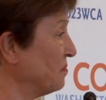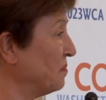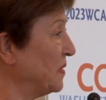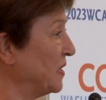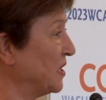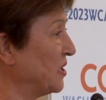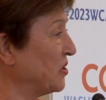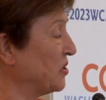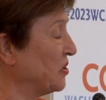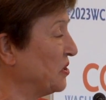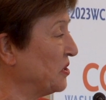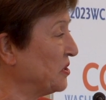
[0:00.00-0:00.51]

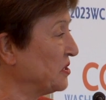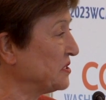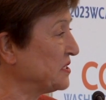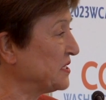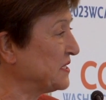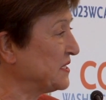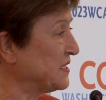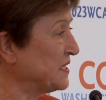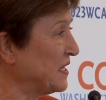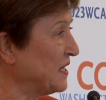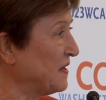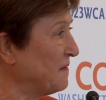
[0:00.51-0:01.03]

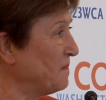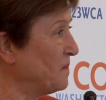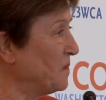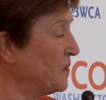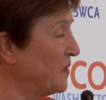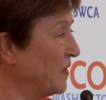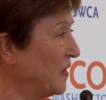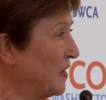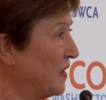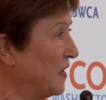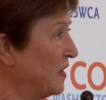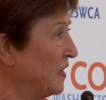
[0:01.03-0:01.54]
because
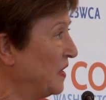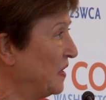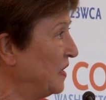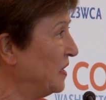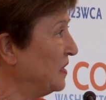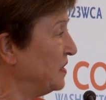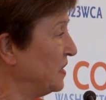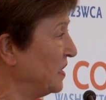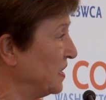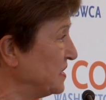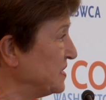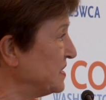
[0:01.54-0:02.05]

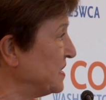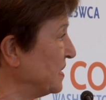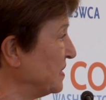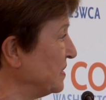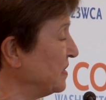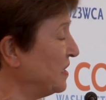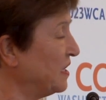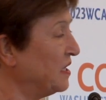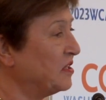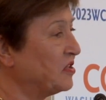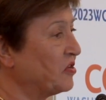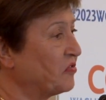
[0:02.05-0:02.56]
it is
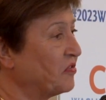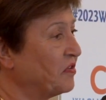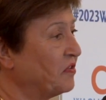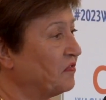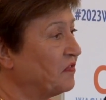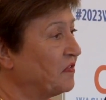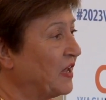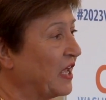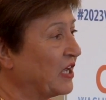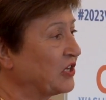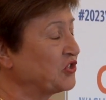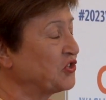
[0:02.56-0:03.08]
indeed a
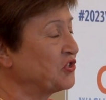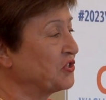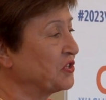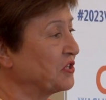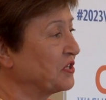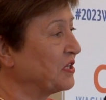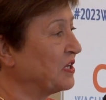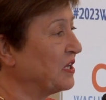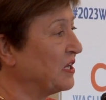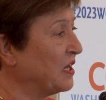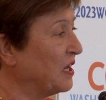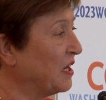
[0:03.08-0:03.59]

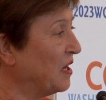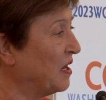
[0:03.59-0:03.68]
reflection